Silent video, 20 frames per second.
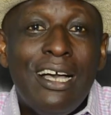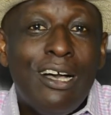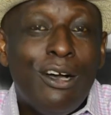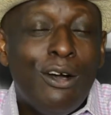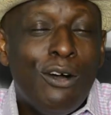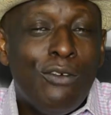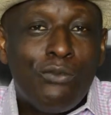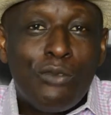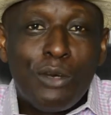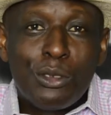
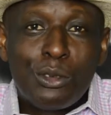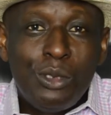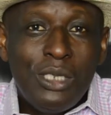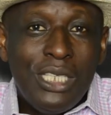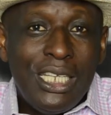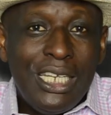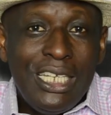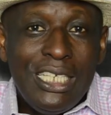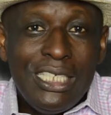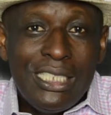
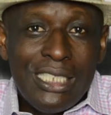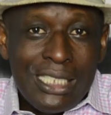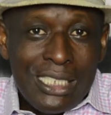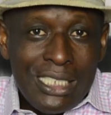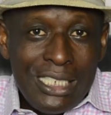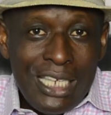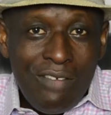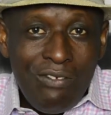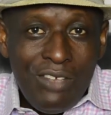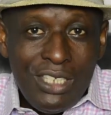unfortunately it is
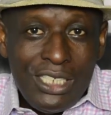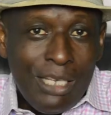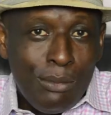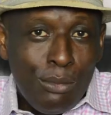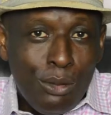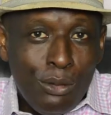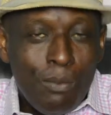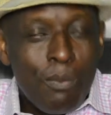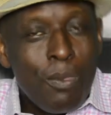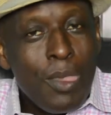
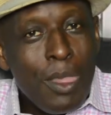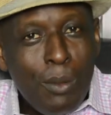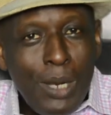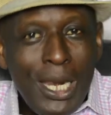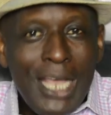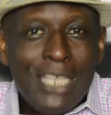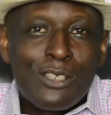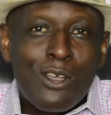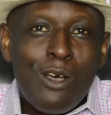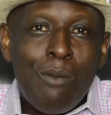inevitable. But
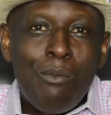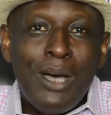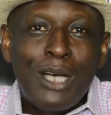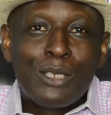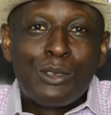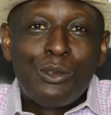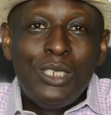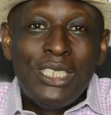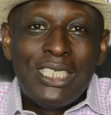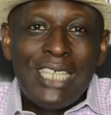let's come
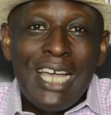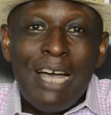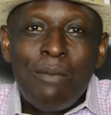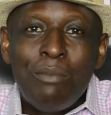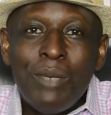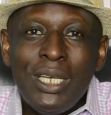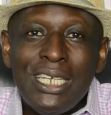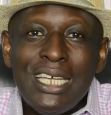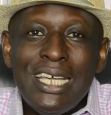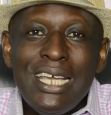back to
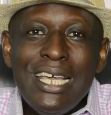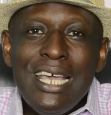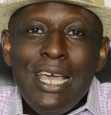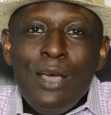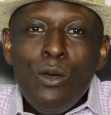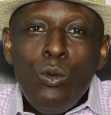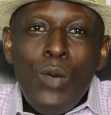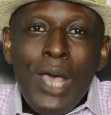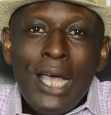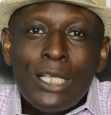retirement.
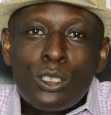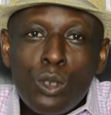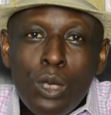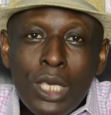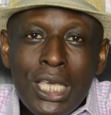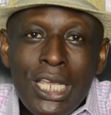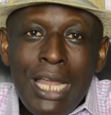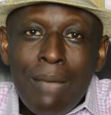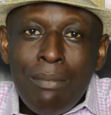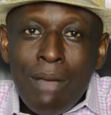We are
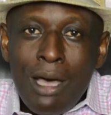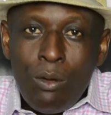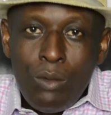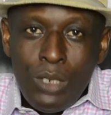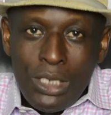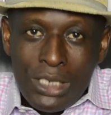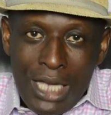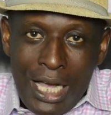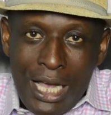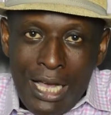talking about
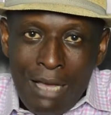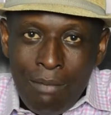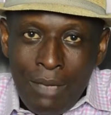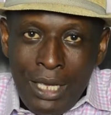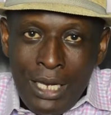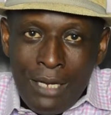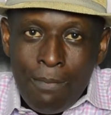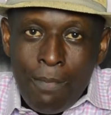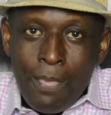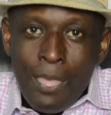
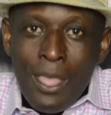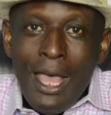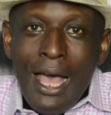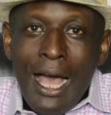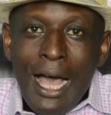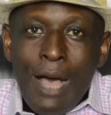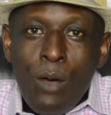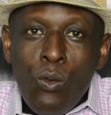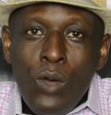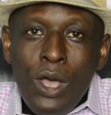retirement.
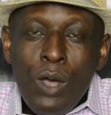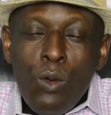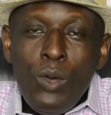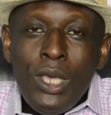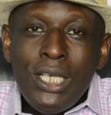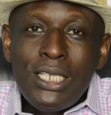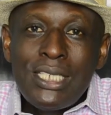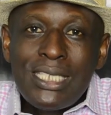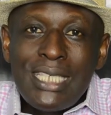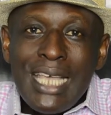And when
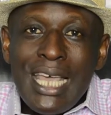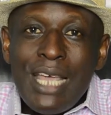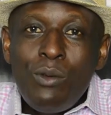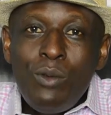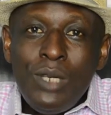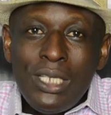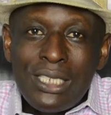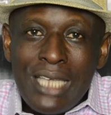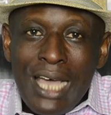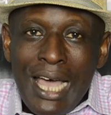we say
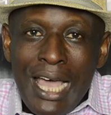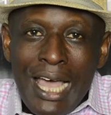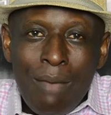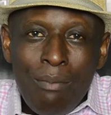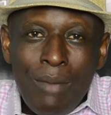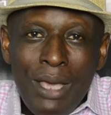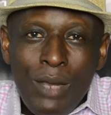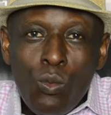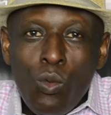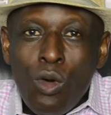
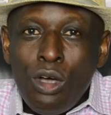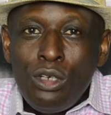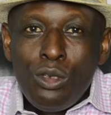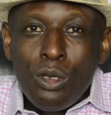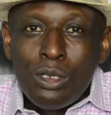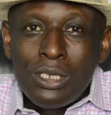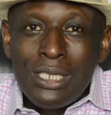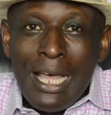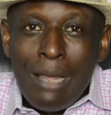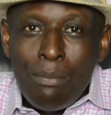retirement, what
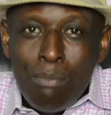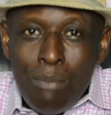does that